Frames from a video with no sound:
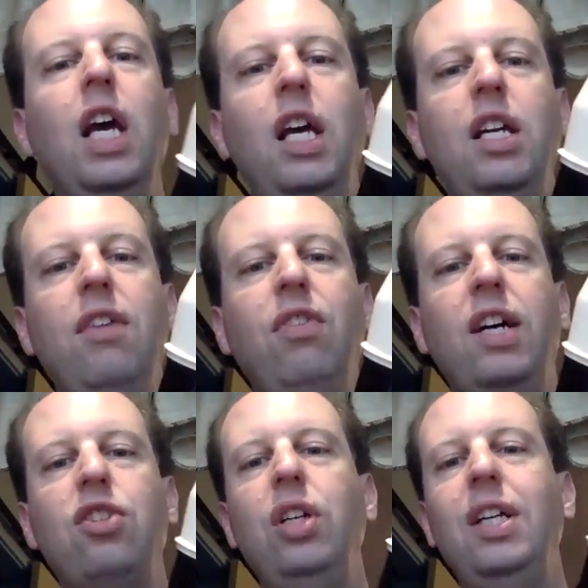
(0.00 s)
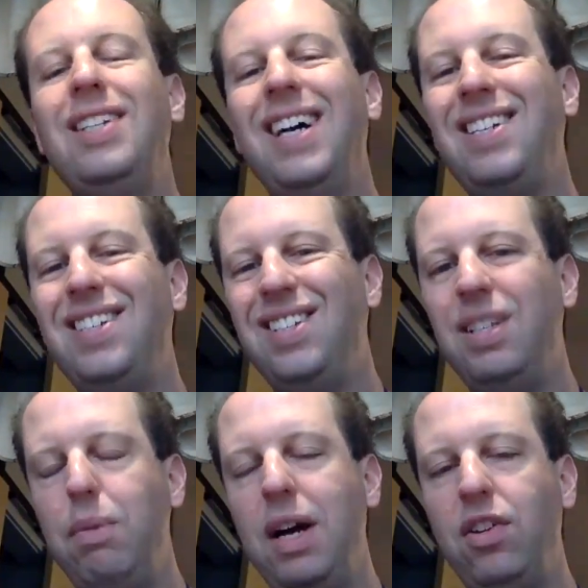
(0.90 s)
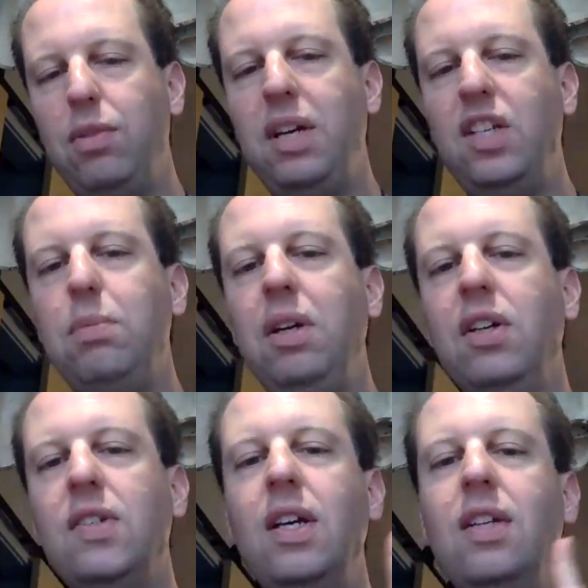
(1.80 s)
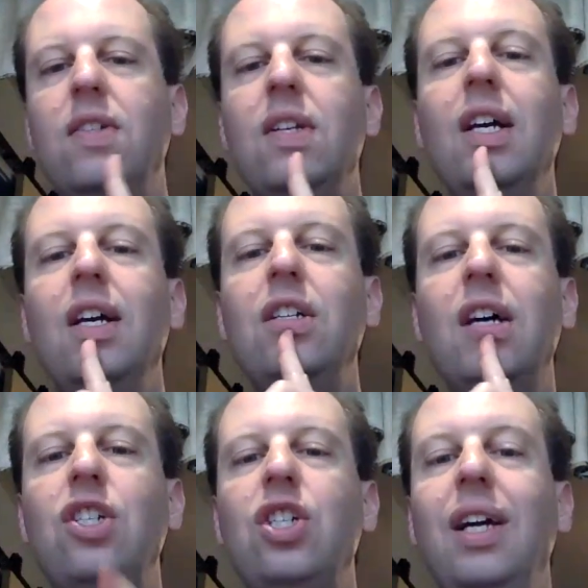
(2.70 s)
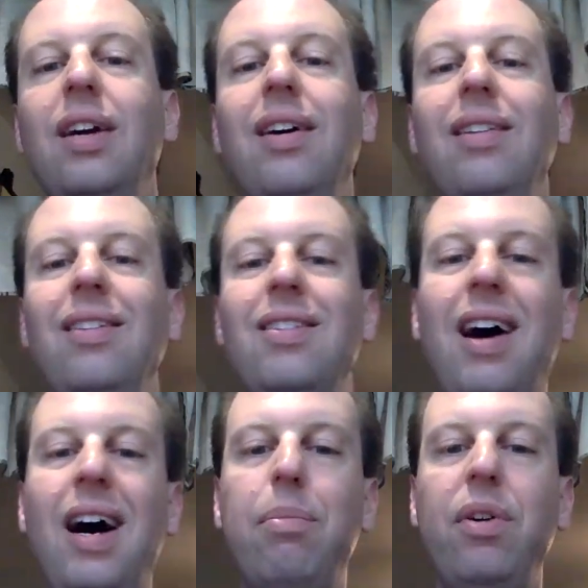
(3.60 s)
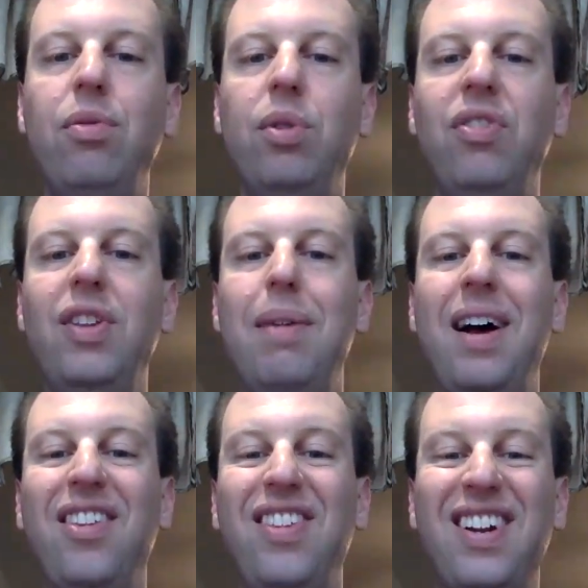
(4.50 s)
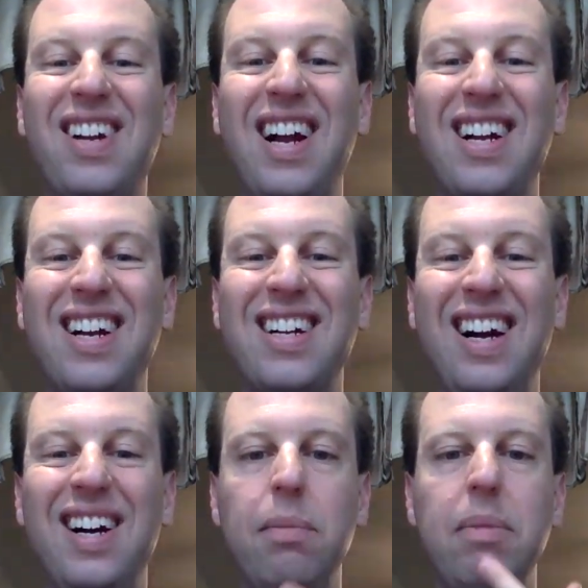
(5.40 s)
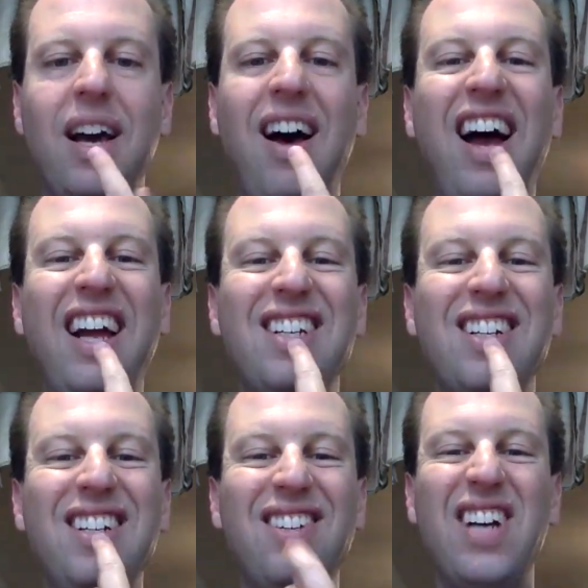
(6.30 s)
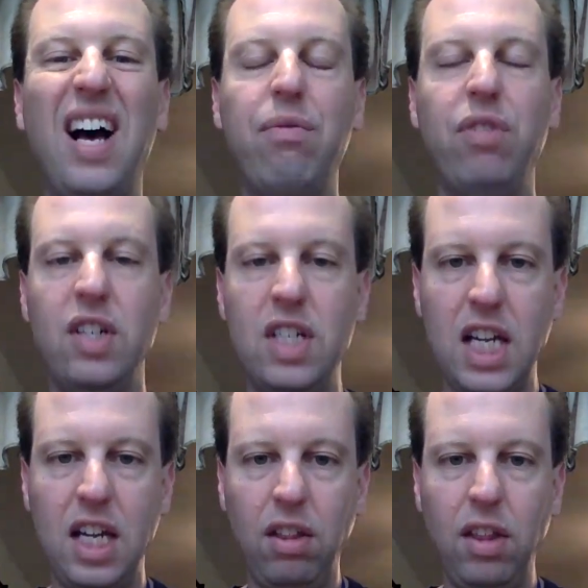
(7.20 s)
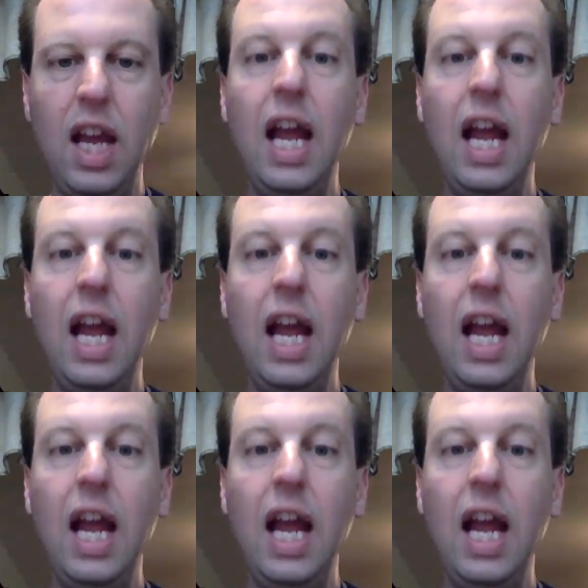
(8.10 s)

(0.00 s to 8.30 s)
It never actually touches the mouthpiece because it's touching the top of the roof of the mouth behind your top front teeth.